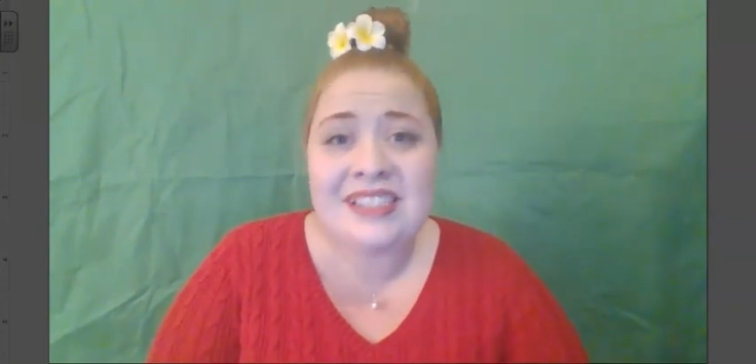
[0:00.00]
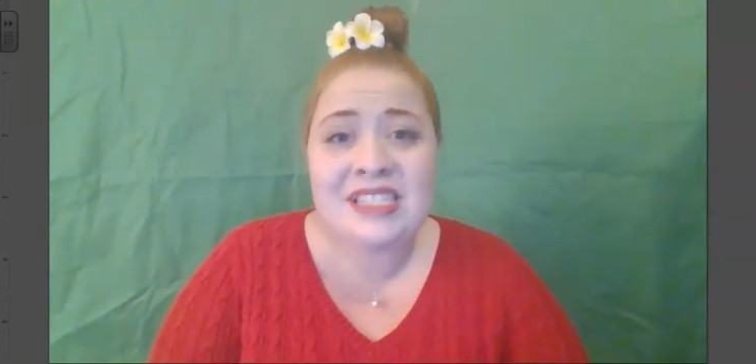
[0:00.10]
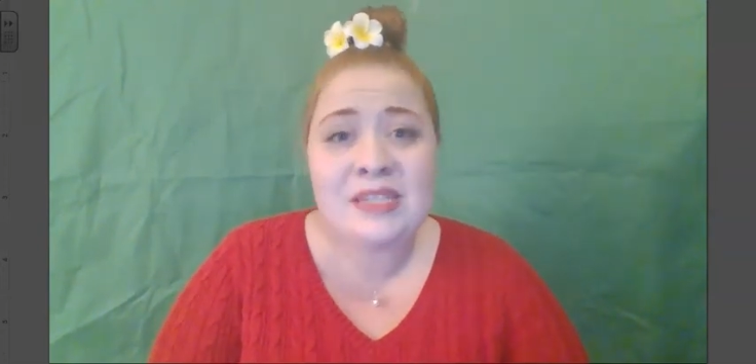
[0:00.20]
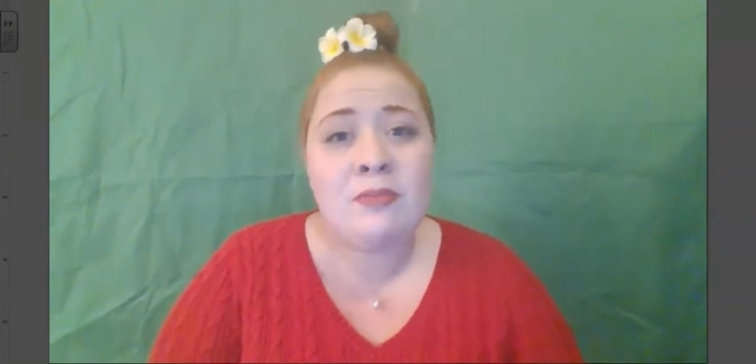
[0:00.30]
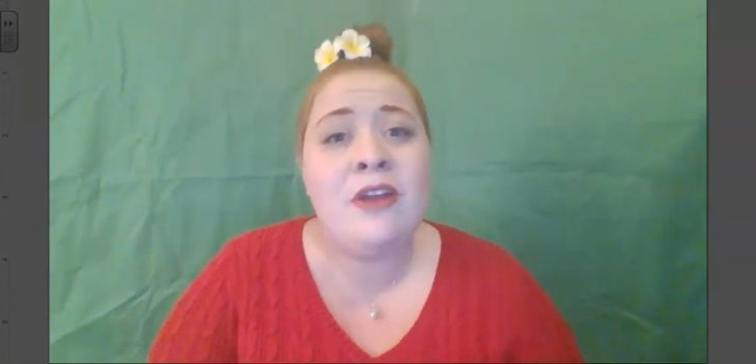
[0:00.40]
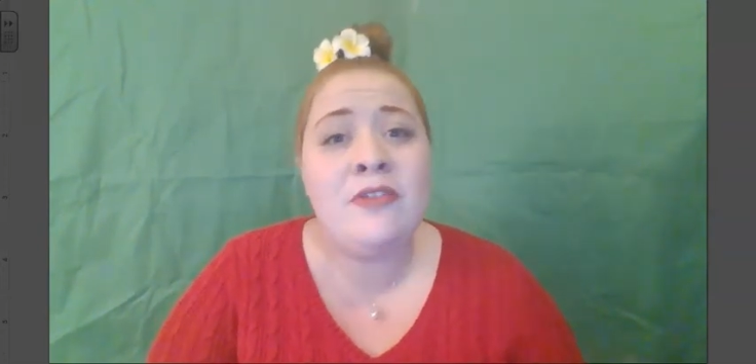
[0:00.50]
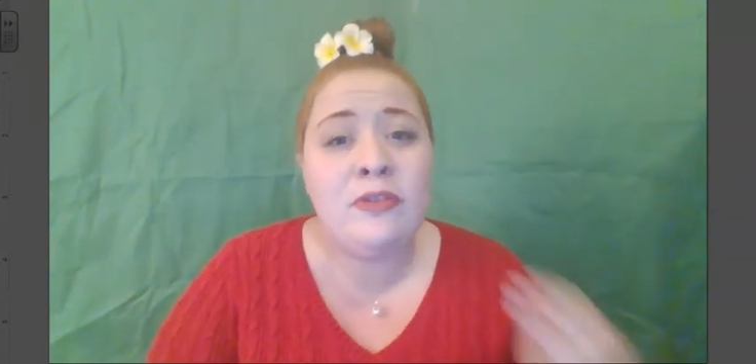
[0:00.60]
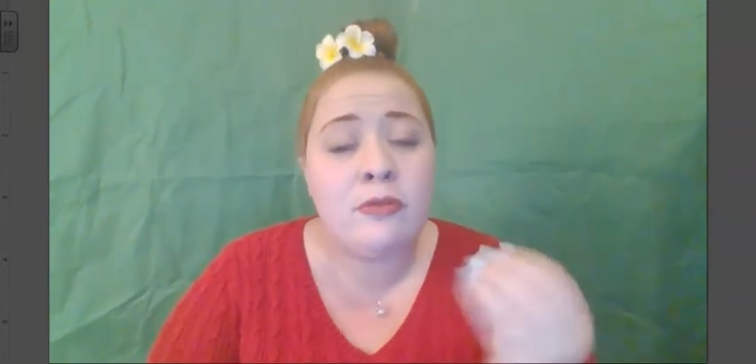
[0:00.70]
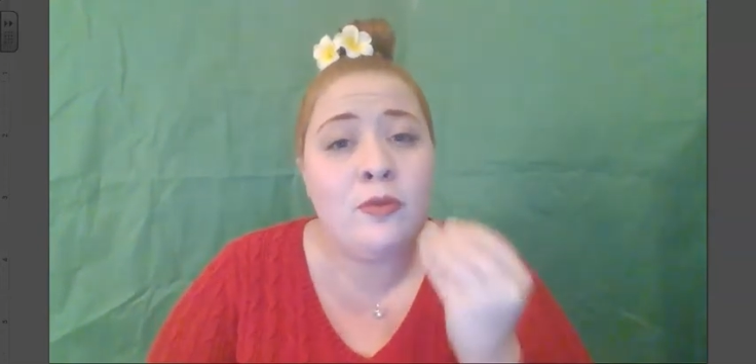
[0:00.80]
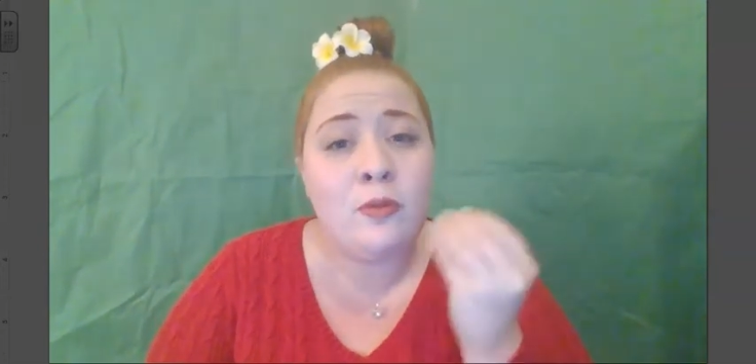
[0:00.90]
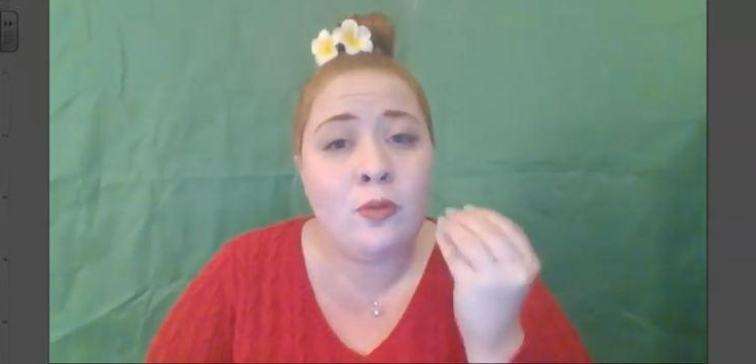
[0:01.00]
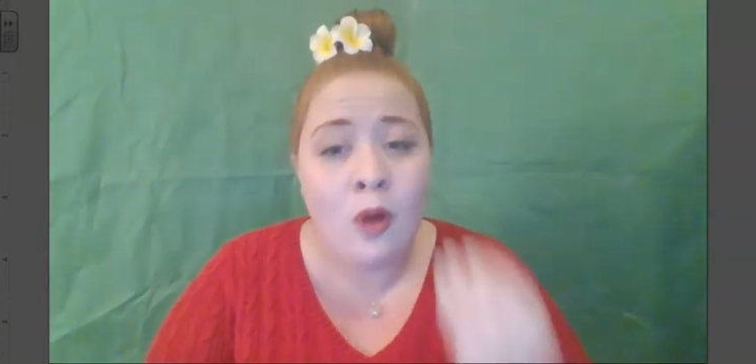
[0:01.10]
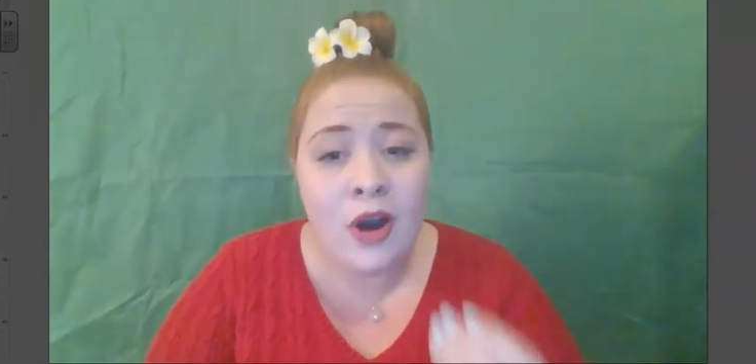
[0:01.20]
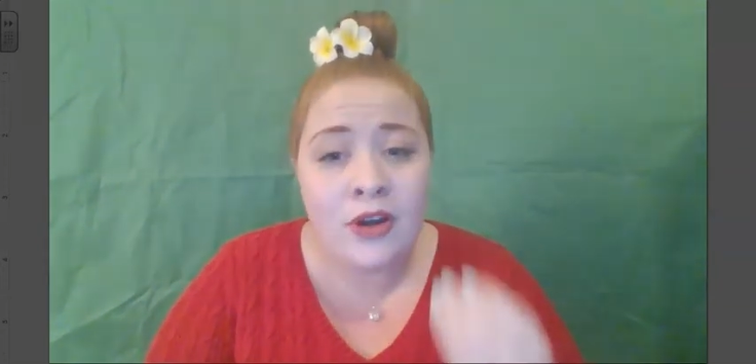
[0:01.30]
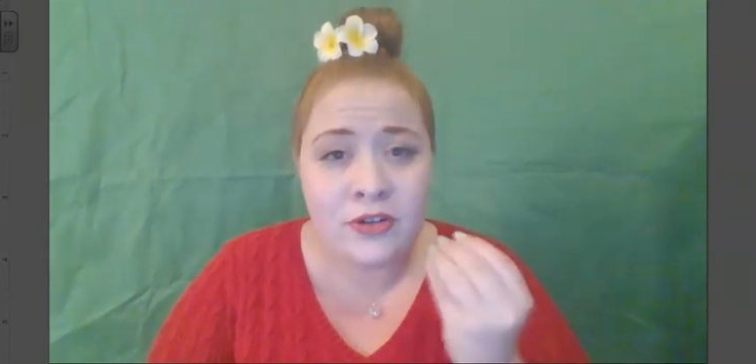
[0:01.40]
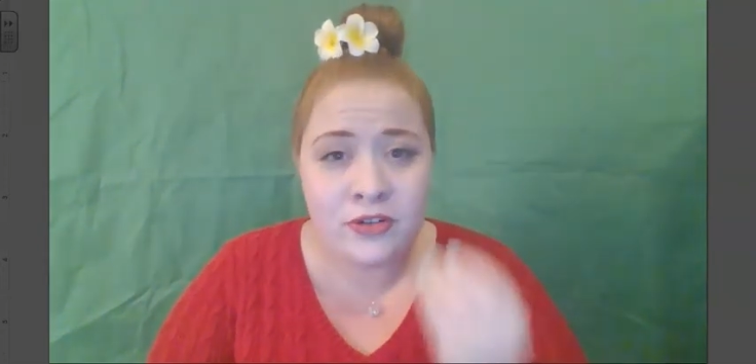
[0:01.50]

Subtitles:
is spread through water